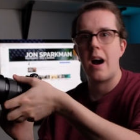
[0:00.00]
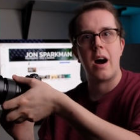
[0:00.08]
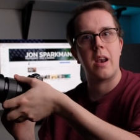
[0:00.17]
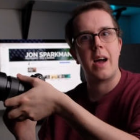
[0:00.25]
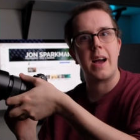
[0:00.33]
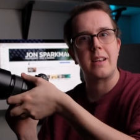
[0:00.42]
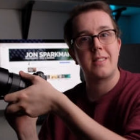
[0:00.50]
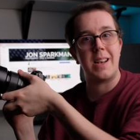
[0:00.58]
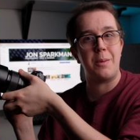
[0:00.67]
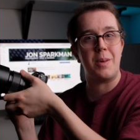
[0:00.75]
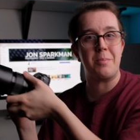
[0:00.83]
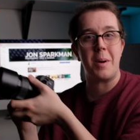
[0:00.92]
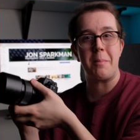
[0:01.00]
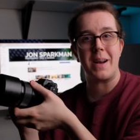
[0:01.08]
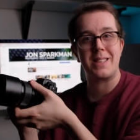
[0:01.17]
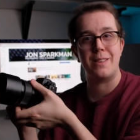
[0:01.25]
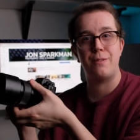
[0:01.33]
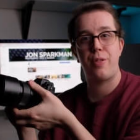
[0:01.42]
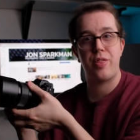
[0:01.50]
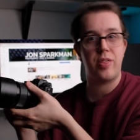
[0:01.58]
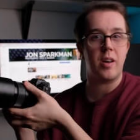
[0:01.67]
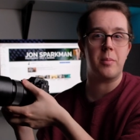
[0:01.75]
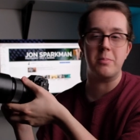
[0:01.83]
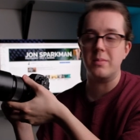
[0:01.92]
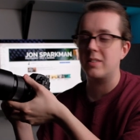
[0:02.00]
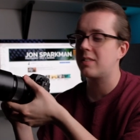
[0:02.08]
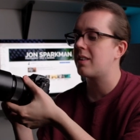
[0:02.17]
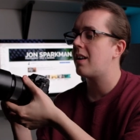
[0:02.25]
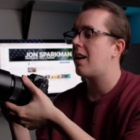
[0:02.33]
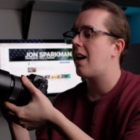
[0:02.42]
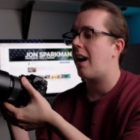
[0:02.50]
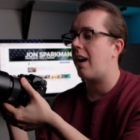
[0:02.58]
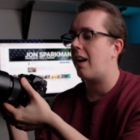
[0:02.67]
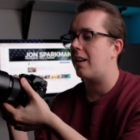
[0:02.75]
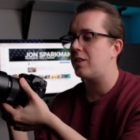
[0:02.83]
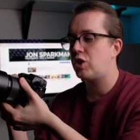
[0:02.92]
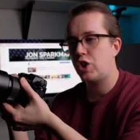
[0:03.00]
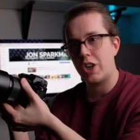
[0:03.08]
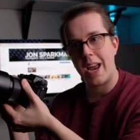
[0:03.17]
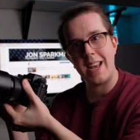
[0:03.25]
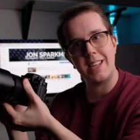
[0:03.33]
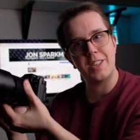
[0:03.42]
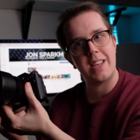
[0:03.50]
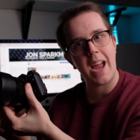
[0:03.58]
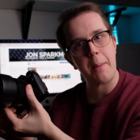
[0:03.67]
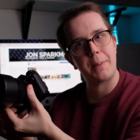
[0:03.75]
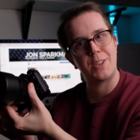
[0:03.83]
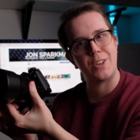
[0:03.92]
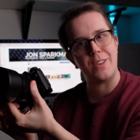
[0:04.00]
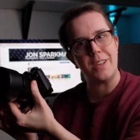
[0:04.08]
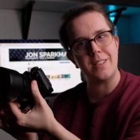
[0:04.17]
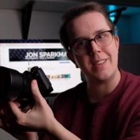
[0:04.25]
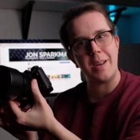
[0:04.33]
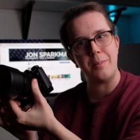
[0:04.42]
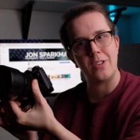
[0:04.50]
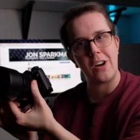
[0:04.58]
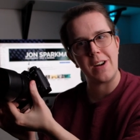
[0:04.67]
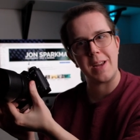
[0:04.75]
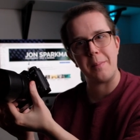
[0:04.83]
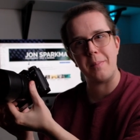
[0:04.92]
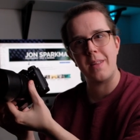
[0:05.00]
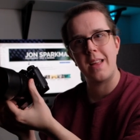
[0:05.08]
and I accidentally with my massive thumbs uh, change the aperture at the same time.